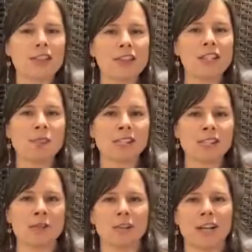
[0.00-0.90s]
this one
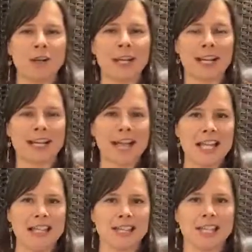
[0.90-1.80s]
is very
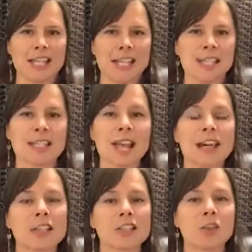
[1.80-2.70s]
against the
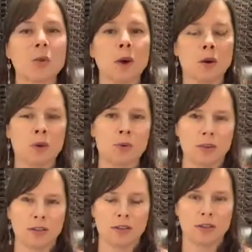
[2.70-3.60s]
status quo
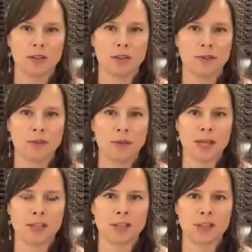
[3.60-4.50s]
of the
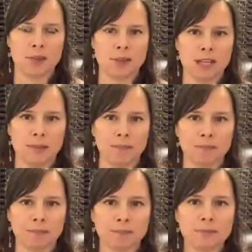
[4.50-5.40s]

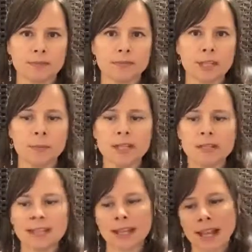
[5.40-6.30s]
mainstream,
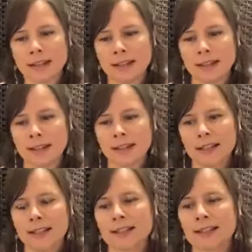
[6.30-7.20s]
because again,
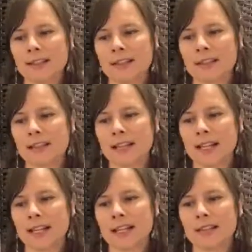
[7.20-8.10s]
these skills are
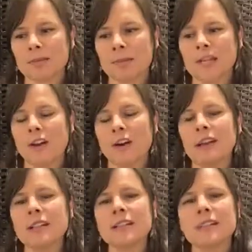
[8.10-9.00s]
taking us
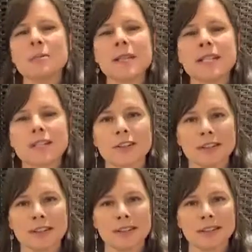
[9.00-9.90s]
beyond the
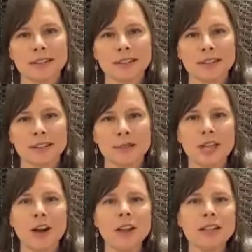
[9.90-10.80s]
material,
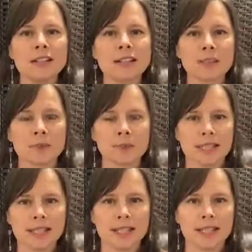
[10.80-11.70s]
beyond the
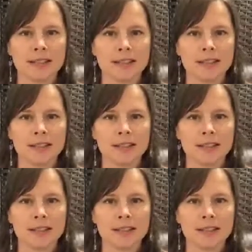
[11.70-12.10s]
3D,